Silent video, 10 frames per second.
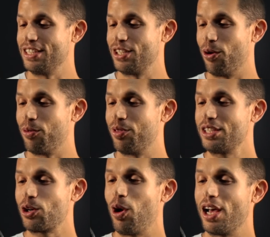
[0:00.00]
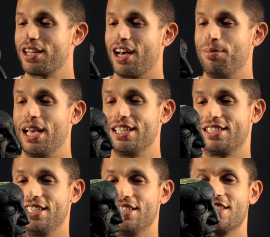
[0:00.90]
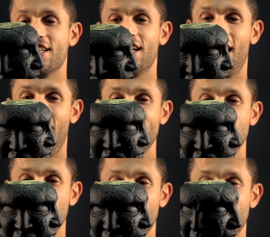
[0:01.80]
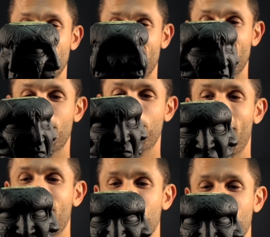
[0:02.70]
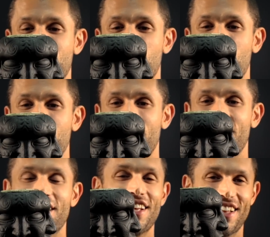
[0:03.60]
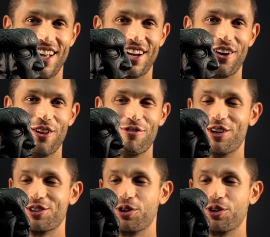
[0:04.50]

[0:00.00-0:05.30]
So this quad god mace is, as you can see, impeccably sculpted, like all of our